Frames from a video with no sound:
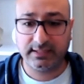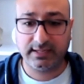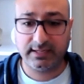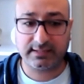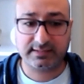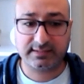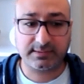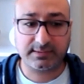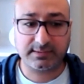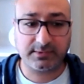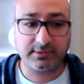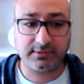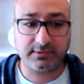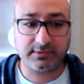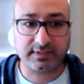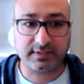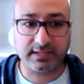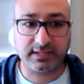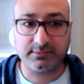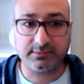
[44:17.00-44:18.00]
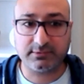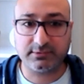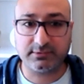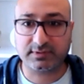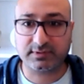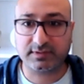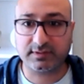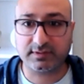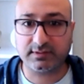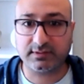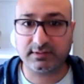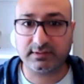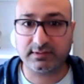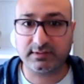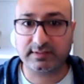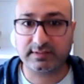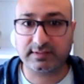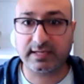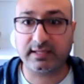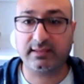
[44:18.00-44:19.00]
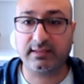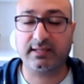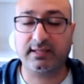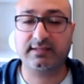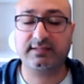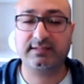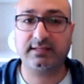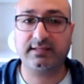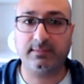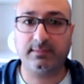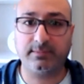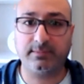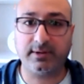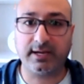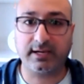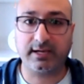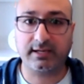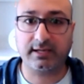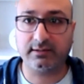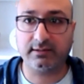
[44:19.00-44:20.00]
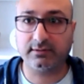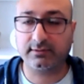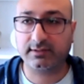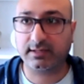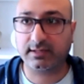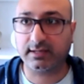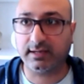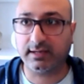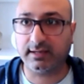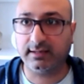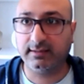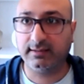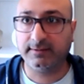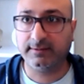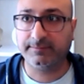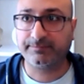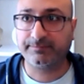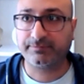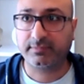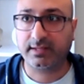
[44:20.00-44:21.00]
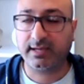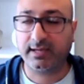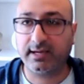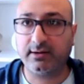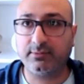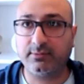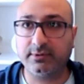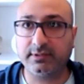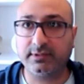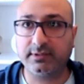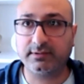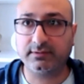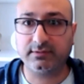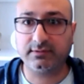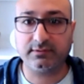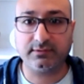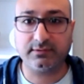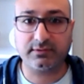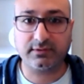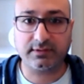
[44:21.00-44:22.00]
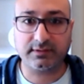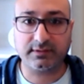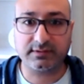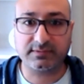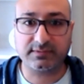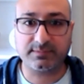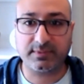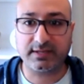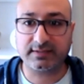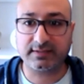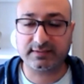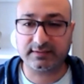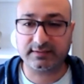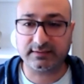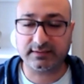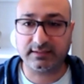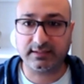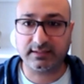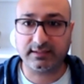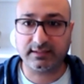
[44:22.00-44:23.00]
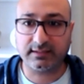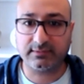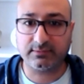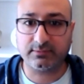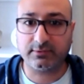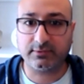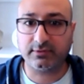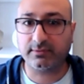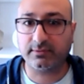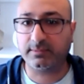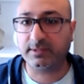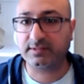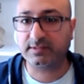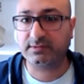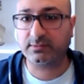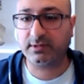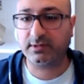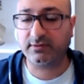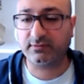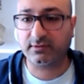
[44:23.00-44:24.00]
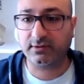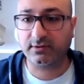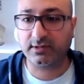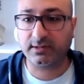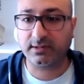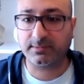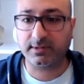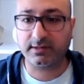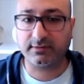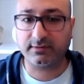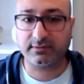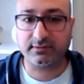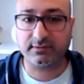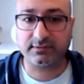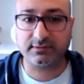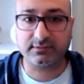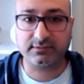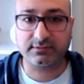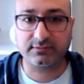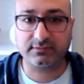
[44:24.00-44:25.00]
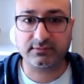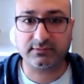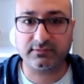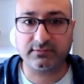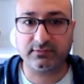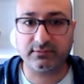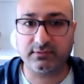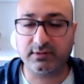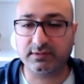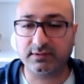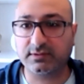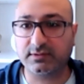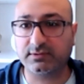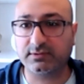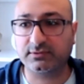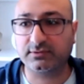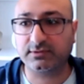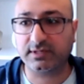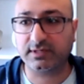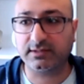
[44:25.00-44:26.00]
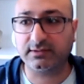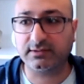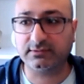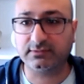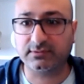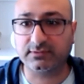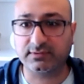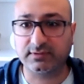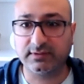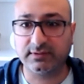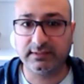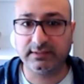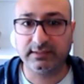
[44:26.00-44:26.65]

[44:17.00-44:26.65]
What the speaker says: and someone who's able to take that step back and look at how we can do things better and what the best way of going about things for our social channels.